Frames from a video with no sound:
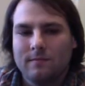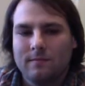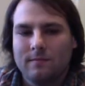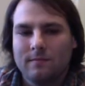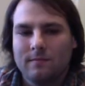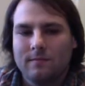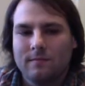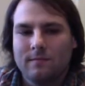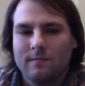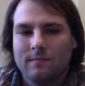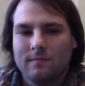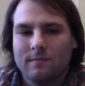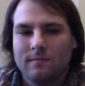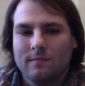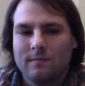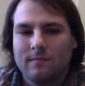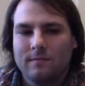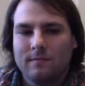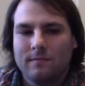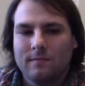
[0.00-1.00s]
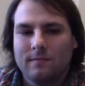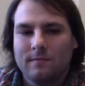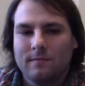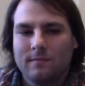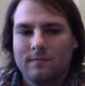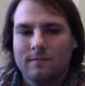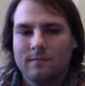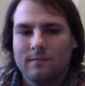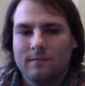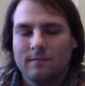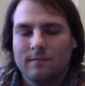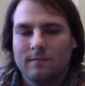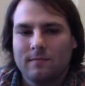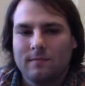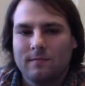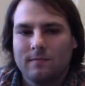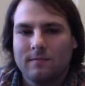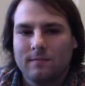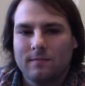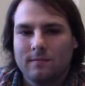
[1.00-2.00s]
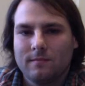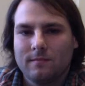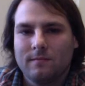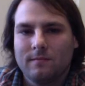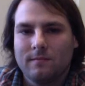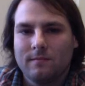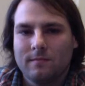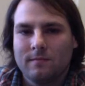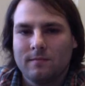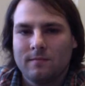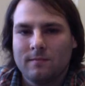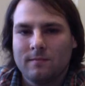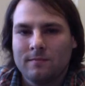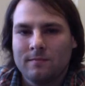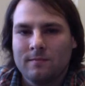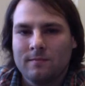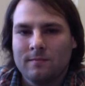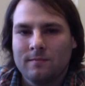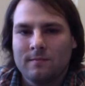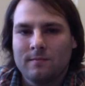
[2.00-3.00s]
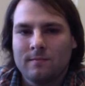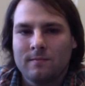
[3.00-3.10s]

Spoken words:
This person isn't speaking.